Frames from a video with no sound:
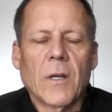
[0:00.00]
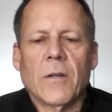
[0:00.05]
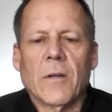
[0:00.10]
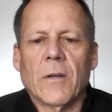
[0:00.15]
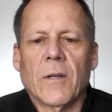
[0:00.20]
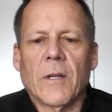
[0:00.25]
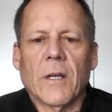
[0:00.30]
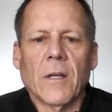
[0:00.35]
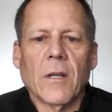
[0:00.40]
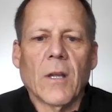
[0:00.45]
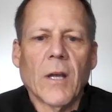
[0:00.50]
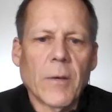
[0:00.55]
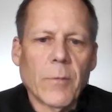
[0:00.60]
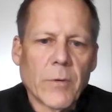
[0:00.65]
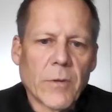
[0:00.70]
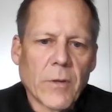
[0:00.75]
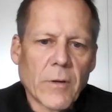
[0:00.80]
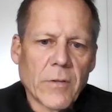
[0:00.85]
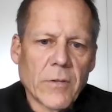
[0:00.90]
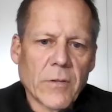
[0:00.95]
Do they align
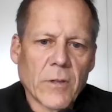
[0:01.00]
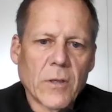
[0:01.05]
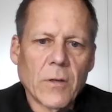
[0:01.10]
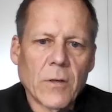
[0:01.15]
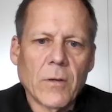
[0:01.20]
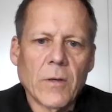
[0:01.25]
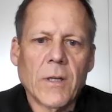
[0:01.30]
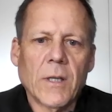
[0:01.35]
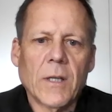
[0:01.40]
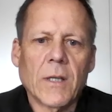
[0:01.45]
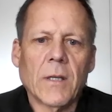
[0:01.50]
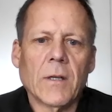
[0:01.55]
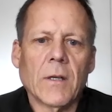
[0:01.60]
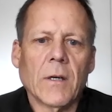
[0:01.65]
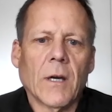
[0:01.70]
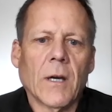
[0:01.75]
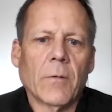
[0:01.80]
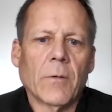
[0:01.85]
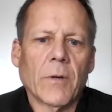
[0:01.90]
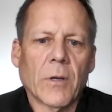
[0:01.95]
with our security
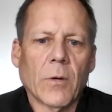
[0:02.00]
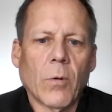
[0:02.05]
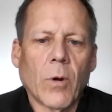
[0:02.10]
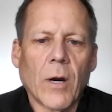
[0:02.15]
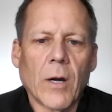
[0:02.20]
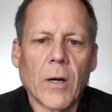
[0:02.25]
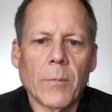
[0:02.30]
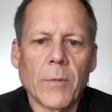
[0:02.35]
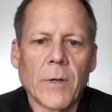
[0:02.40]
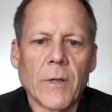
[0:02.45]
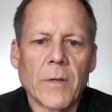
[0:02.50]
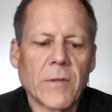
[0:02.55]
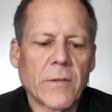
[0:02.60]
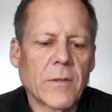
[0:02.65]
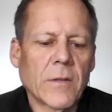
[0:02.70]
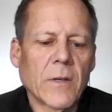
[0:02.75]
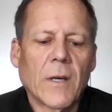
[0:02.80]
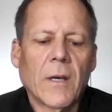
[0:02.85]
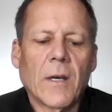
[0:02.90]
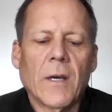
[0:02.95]
uh, requirements?